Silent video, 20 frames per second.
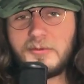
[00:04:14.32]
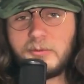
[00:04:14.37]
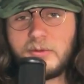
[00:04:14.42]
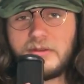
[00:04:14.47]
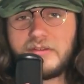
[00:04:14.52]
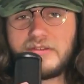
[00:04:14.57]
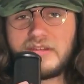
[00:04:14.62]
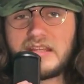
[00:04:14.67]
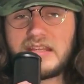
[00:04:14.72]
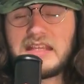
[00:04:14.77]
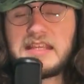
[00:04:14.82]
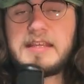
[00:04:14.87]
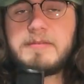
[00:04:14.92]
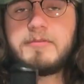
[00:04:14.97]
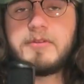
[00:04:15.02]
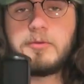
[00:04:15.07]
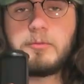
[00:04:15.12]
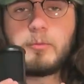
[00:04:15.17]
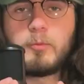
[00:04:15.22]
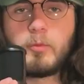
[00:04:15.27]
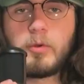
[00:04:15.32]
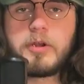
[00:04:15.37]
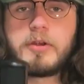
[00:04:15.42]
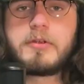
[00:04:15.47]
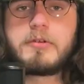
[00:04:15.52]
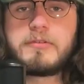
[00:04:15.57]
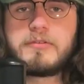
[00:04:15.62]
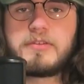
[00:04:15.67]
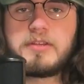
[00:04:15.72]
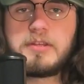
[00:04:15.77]
was even
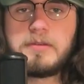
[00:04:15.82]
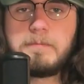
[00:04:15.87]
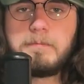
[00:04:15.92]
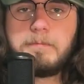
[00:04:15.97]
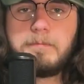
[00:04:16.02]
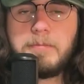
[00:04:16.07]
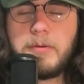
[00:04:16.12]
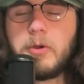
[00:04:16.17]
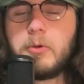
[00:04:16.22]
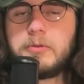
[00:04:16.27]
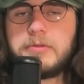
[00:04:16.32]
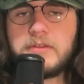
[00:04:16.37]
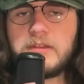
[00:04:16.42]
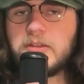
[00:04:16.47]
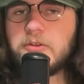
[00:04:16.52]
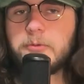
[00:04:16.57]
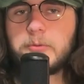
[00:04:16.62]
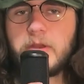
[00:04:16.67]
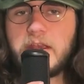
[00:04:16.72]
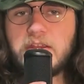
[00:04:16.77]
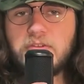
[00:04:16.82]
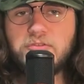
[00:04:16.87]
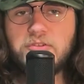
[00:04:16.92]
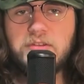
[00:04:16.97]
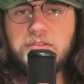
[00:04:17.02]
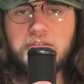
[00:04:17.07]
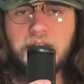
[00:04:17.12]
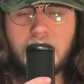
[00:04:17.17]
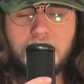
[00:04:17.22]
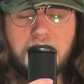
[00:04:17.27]
worse in both
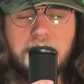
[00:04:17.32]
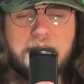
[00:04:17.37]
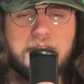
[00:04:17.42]
iterations of its